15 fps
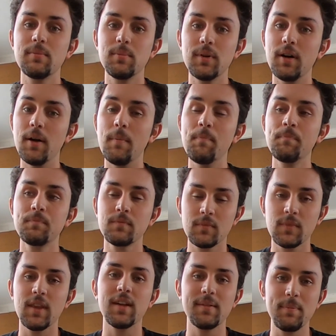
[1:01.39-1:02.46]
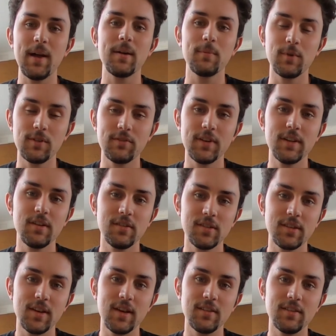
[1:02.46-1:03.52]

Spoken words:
but expect more videos again